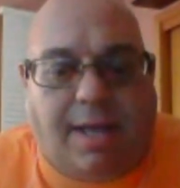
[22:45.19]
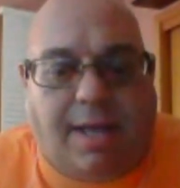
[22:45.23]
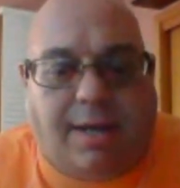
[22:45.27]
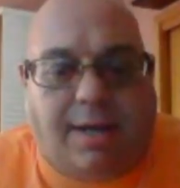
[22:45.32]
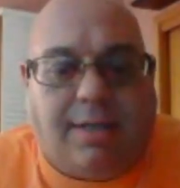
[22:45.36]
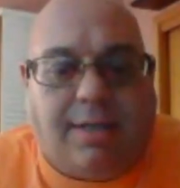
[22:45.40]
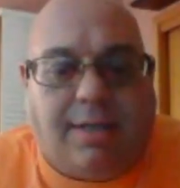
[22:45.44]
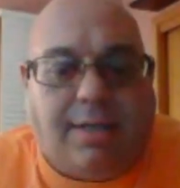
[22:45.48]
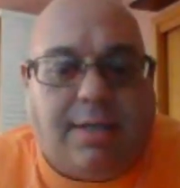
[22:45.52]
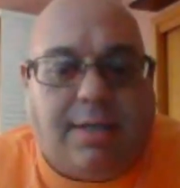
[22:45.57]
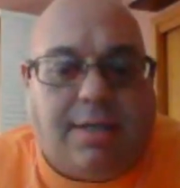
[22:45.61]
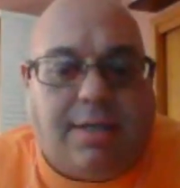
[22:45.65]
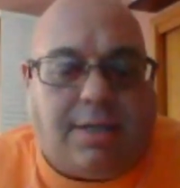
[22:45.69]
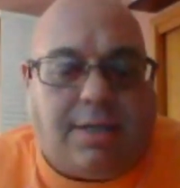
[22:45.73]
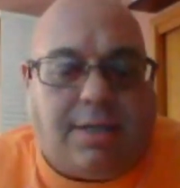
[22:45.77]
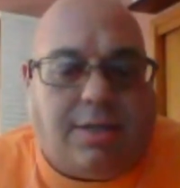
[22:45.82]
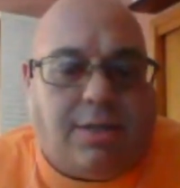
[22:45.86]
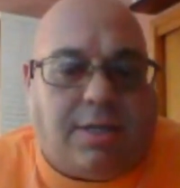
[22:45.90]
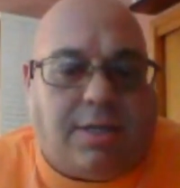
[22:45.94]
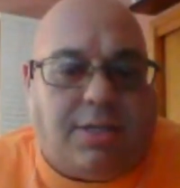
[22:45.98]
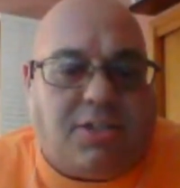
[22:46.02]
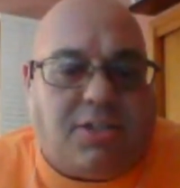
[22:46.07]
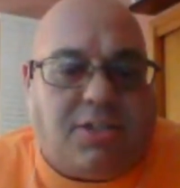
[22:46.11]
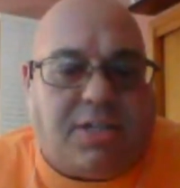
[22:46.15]
And then
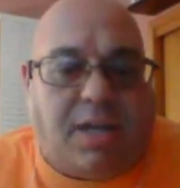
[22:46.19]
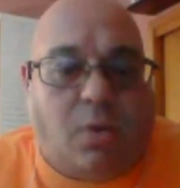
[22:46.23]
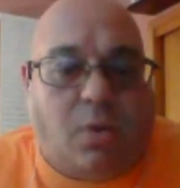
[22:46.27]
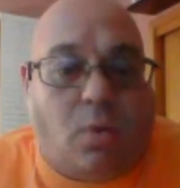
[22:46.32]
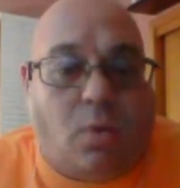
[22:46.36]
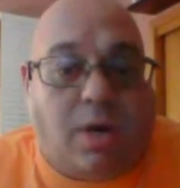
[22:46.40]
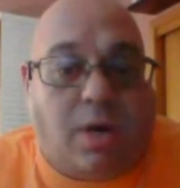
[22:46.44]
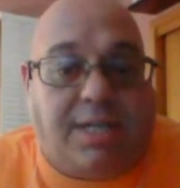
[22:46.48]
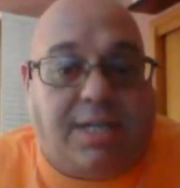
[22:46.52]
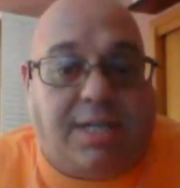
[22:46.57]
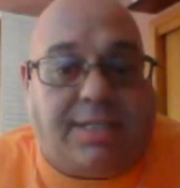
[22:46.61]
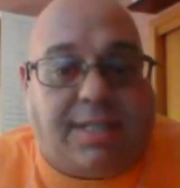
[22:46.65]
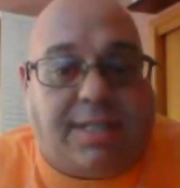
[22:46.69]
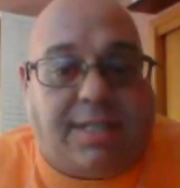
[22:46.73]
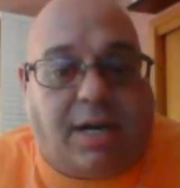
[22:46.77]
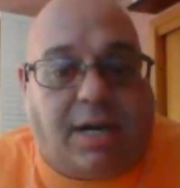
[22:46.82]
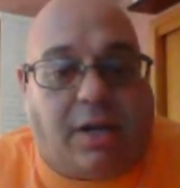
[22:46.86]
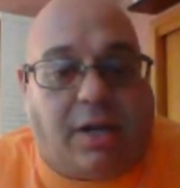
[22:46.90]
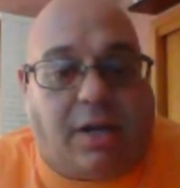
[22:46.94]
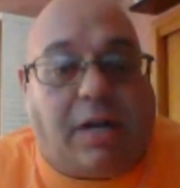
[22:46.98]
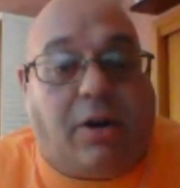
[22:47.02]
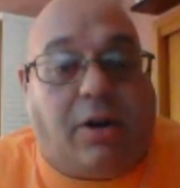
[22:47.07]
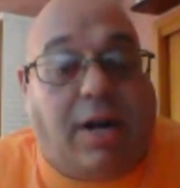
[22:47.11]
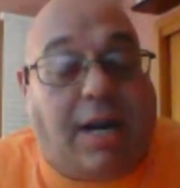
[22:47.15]
you can say what
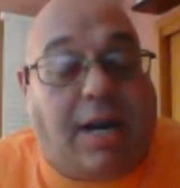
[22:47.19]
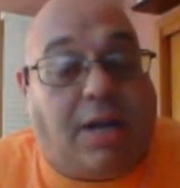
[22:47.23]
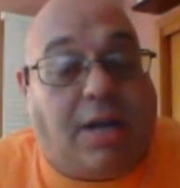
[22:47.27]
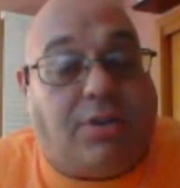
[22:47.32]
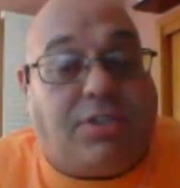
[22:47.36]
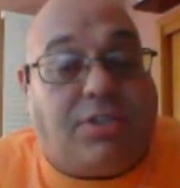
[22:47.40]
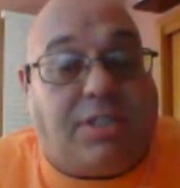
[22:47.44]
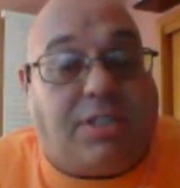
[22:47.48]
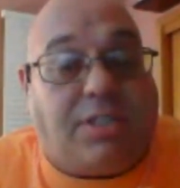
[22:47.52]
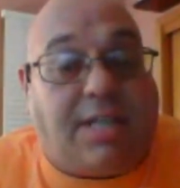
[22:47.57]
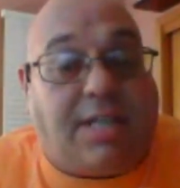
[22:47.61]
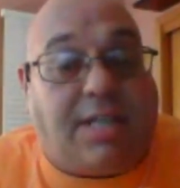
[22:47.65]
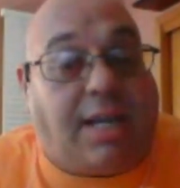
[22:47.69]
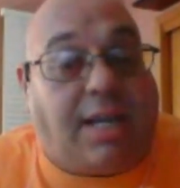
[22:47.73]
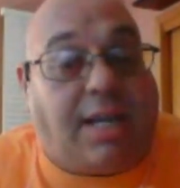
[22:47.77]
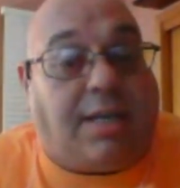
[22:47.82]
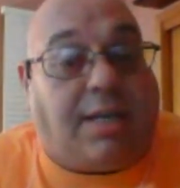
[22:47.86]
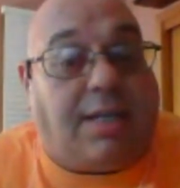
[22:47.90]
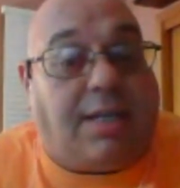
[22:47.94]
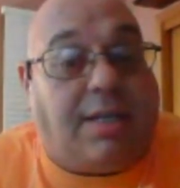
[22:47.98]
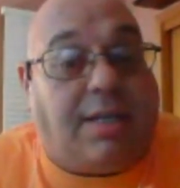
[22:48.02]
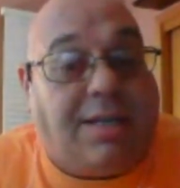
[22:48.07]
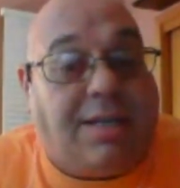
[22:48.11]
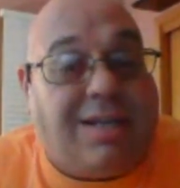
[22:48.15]
he's done at Ohio
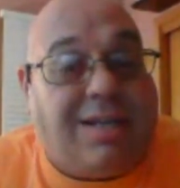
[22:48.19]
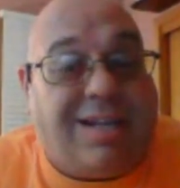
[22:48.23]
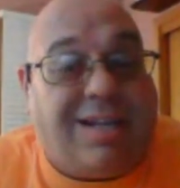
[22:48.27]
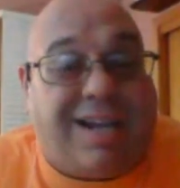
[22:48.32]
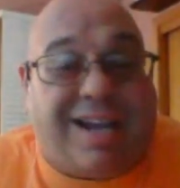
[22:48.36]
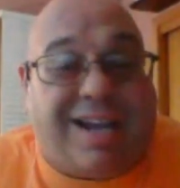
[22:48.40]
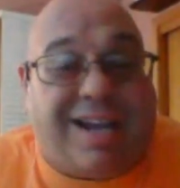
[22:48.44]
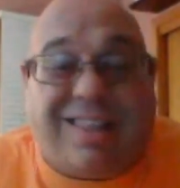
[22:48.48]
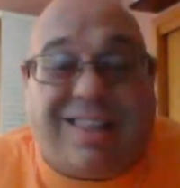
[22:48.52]
State.